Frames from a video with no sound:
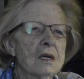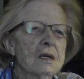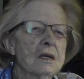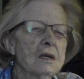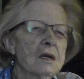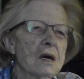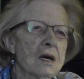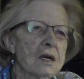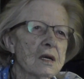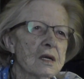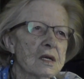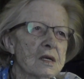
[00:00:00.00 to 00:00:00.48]

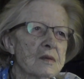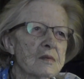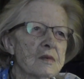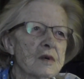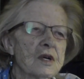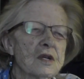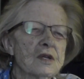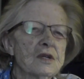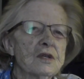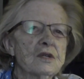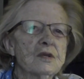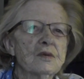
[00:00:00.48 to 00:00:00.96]
Not as
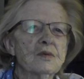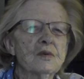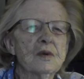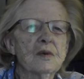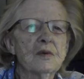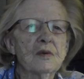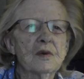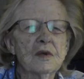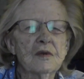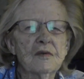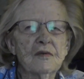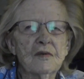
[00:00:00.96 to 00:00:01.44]
much as
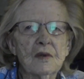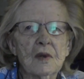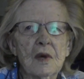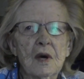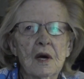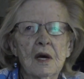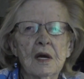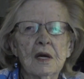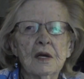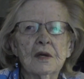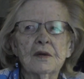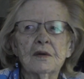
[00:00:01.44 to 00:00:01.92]
we would have
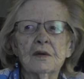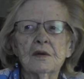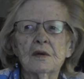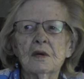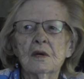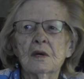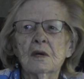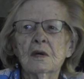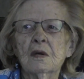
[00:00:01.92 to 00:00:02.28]
liked.